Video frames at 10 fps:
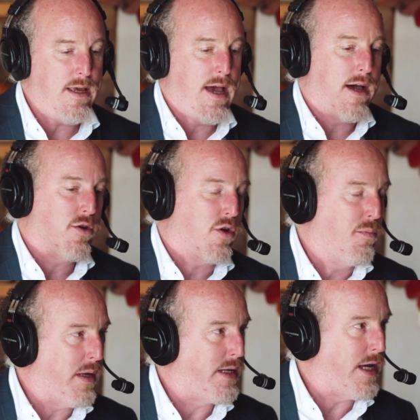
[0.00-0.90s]
yeah, there
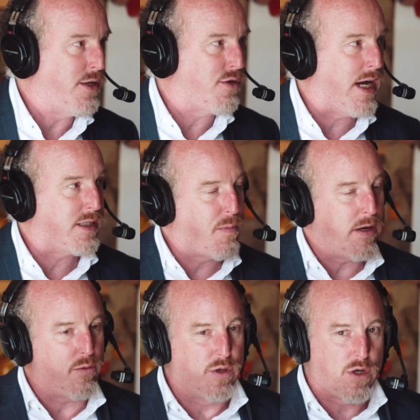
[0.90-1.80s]
could be a danger
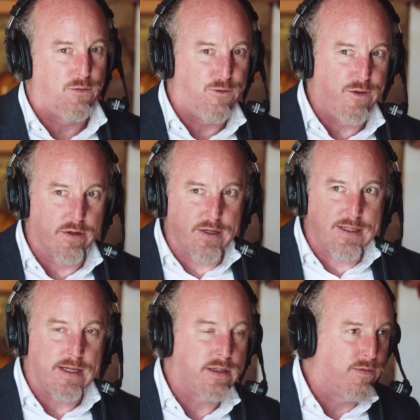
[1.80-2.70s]
aspect. We could feel this
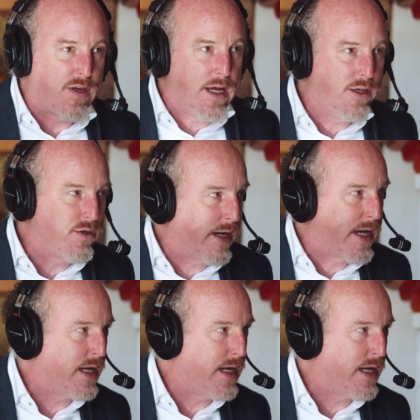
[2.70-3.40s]
sense of danger.